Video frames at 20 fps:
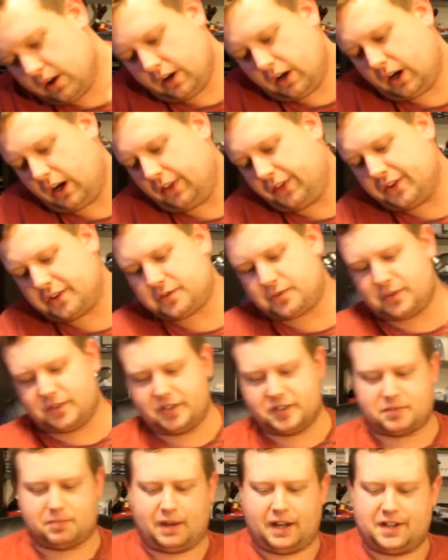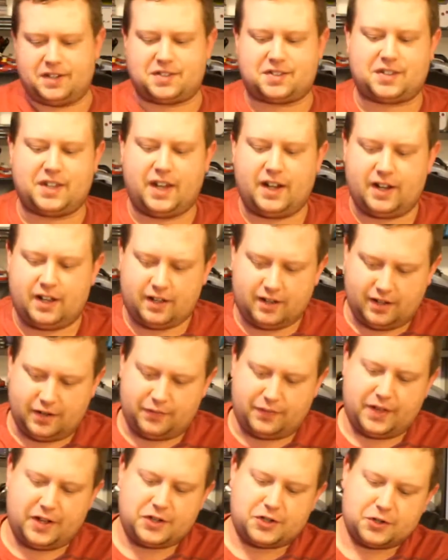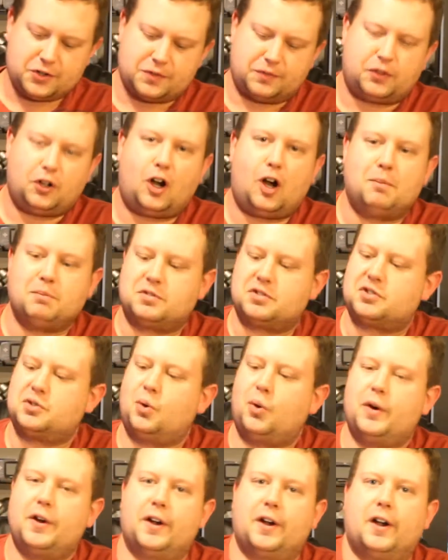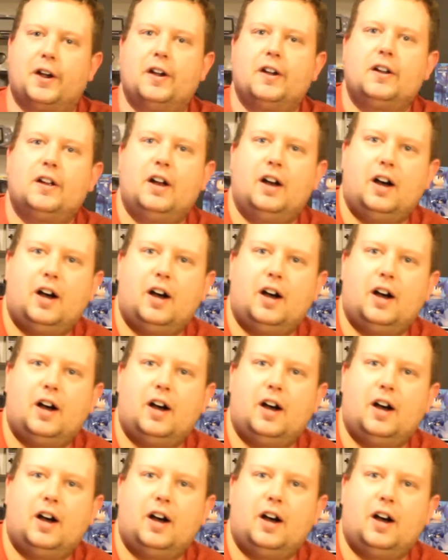This one is by Sega, Adventures of Tom Sawyer.